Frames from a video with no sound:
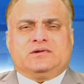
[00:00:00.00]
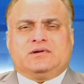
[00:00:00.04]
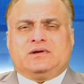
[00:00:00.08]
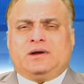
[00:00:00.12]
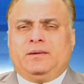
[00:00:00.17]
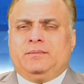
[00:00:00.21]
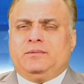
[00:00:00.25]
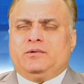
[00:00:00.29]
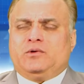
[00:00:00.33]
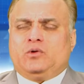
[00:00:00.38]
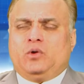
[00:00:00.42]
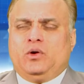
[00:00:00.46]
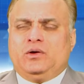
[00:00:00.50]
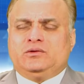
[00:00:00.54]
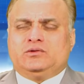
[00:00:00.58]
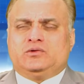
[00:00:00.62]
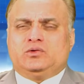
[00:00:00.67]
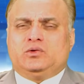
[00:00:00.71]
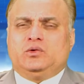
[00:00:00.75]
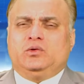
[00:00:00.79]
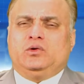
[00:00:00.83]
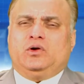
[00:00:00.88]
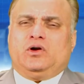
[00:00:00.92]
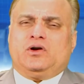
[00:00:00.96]
come going
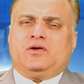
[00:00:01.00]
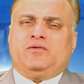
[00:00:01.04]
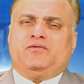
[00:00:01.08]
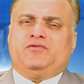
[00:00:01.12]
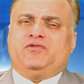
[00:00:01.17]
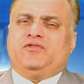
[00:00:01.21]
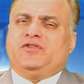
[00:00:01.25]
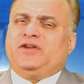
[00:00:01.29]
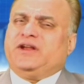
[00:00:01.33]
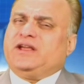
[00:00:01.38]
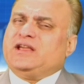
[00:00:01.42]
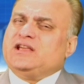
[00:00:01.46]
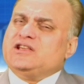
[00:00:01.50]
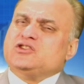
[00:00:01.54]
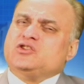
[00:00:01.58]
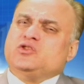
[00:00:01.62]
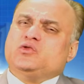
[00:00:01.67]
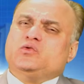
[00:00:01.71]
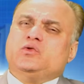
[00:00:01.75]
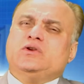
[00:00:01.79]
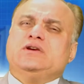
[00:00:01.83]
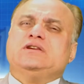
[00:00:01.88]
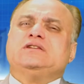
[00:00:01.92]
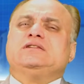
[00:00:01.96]
through a lot of tricky
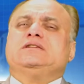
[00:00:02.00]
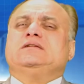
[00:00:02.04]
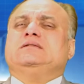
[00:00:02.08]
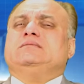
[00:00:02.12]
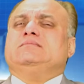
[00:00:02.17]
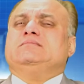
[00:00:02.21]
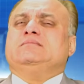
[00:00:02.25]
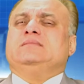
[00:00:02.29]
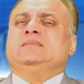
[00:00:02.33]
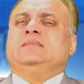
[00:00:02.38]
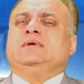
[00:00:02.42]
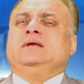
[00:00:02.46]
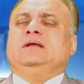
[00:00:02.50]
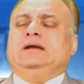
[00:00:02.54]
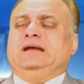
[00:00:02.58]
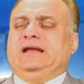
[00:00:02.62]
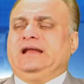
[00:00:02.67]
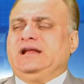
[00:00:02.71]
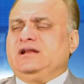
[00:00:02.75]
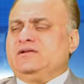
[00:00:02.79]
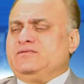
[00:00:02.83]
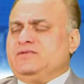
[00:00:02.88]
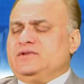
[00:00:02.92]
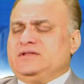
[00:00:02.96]
situation,
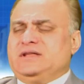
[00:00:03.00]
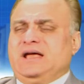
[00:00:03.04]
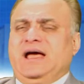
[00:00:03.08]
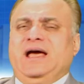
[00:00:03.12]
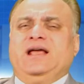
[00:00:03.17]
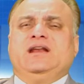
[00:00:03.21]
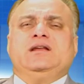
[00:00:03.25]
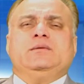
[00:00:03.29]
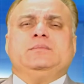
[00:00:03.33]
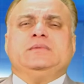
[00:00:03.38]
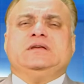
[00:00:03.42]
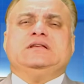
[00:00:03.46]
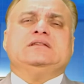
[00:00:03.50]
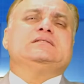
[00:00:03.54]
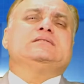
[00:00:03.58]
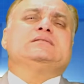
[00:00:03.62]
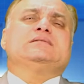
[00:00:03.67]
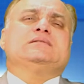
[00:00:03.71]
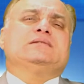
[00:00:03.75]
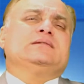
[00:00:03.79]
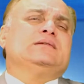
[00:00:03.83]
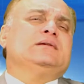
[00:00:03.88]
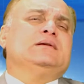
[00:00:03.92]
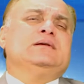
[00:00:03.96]
linked with
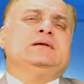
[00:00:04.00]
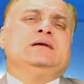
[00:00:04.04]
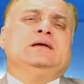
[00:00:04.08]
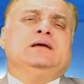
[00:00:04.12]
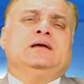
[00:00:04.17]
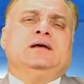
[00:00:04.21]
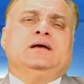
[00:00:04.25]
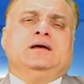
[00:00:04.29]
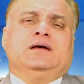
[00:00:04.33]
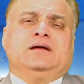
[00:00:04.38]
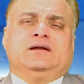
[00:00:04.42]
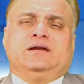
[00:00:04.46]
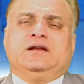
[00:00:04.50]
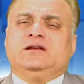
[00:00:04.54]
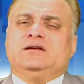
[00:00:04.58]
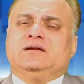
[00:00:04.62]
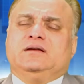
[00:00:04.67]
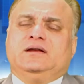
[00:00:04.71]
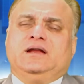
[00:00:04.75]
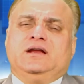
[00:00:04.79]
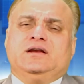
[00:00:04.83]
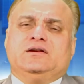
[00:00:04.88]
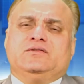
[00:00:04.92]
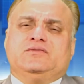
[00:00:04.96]
enemies
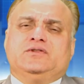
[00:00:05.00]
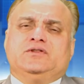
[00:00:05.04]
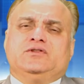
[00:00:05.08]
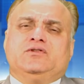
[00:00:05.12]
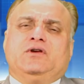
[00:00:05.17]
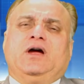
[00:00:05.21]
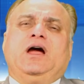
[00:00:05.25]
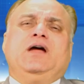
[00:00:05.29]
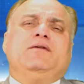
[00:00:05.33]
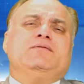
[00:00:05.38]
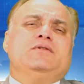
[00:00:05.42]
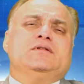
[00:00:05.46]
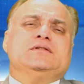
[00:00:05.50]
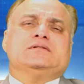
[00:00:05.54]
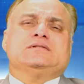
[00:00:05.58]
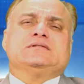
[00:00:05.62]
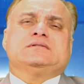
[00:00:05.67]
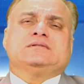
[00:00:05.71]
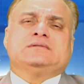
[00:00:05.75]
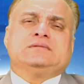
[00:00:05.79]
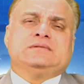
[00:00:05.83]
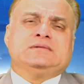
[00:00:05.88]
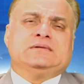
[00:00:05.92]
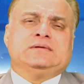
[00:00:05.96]
linked with
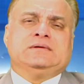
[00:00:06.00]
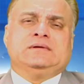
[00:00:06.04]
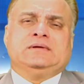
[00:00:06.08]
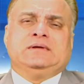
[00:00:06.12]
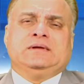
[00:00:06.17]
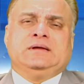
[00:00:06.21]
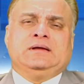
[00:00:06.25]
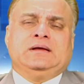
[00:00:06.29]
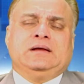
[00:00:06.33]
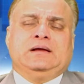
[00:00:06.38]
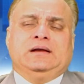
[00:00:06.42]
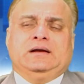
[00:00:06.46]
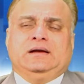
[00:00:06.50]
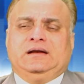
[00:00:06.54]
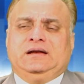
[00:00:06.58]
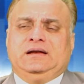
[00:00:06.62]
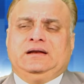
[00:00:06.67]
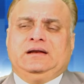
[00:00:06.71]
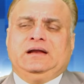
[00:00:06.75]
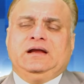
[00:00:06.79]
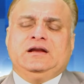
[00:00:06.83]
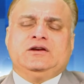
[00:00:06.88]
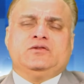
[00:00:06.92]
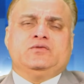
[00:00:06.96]
rivals,
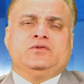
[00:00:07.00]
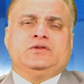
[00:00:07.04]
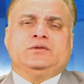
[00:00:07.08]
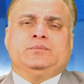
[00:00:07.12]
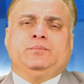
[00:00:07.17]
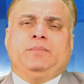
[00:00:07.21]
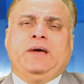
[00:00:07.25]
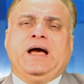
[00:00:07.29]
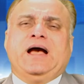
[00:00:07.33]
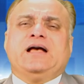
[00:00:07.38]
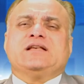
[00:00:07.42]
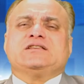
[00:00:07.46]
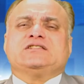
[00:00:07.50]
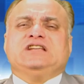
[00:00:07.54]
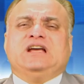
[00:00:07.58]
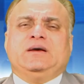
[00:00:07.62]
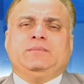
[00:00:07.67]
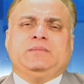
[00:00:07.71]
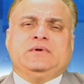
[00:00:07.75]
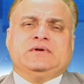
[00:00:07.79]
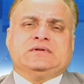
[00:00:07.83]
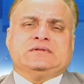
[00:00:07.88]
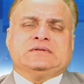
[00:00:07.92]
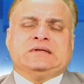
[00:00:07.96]
linked with
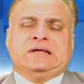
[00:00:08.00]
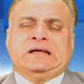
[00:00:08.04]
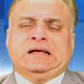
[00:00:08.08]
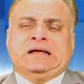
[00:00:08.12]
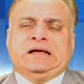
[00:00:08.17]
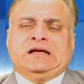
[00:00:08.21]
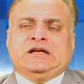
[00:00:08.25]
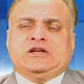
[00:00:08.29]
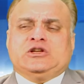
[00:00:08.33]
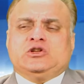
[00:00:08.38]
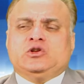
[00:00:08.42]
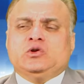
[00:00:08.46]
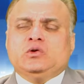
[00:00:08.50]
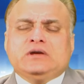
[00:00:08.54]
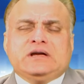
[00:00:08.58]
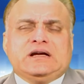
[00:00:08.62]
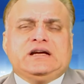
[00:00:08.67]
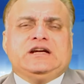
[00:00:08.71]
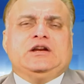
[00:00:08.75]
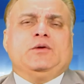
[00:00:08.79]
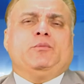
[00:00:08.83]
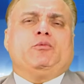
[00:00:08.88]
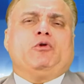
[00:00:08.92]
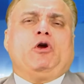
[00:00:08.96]
backstabbers. You
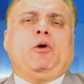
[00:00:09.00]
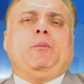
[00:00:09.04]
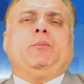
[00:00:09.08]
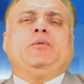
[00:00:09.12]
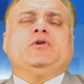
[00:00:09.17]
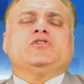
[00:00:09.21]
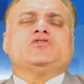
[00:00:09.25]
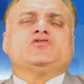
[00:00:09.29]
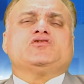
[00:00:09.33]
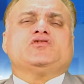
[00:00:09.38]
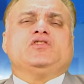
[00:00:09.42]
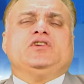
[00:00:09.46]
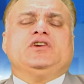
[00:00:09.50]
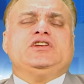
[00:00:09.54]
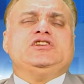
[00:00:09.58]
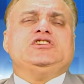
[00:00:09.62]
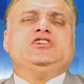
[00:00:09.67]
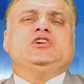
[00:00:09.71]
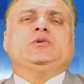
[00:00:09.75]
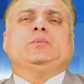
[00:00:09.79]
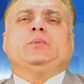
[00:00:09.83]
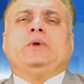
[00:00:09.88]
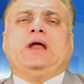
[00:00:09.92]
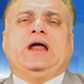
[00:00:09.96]
need a proper
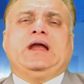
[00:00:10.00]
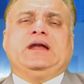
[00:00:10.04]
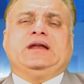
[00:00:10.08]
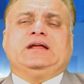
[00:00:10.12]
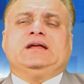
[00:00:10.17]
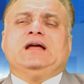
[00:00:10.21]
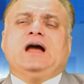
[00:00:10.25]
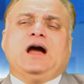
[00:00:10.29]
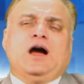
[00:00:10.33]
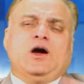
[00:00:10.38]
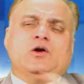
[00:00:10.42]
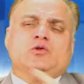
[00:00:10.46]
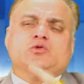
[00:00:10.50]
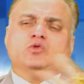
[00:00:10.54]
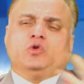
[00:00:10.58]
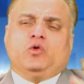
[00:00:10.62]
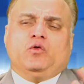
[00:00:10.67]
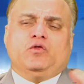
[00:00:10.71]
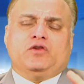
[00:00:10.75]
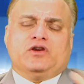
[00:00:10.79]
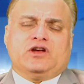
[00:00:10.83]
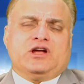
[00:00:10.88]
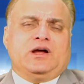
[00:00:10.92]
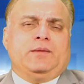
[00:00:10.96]
strategic planning how to
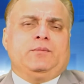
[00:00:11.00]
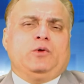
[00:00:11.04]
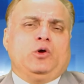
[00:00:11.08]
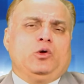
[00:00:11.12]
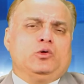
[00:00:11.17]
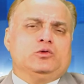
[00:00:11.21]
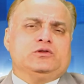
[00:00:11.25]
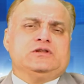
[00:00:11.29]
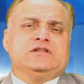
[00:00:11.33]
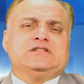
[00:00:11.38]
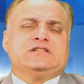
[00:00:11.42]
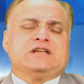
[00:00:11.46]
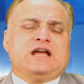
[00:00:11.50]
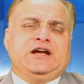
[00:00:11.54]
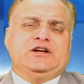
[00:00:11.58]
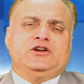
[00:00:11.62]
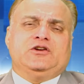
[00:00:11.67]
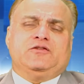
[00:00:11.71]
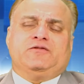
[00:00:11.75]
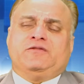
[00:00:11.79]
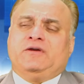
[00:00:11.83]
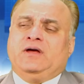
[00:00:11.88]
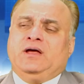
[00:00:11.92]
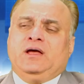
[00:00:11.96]
overcome all these
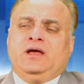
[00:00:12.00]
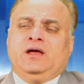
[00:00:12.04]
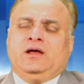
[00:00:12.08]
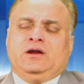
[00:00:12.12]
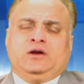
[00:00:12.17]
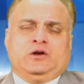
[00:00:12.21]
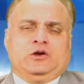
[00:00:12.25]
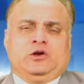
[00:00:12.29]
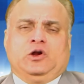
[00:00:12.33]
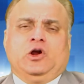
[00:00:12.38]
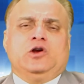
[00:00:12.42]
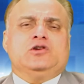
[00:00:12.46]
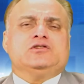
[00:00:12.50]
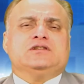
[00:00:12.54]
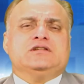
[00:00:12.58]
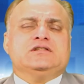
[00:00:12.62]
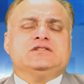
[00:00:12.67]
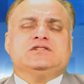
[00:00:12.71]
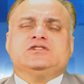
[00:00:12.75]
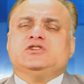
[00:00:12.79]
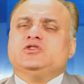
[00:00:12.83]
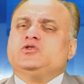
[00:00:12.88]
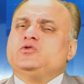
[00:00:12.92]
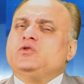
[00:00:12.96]
kind of
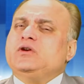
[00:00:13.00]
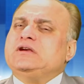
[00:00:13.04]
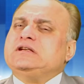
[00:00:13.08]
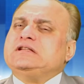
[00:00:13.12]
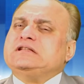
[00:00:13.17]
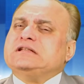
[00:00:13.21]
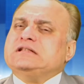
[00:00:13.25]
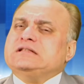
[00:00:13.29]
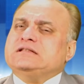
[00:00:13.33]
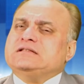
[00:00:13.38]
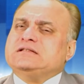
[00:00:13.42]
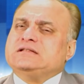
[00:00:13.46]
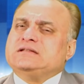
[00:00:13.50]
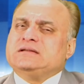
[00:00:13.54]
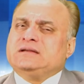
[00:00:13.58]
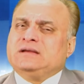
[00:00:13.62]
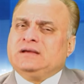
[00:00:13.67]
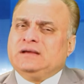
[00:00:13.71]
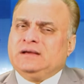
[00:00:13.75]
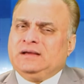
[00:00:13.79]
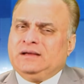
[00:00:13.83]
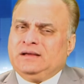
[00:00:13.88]
nonsense situations.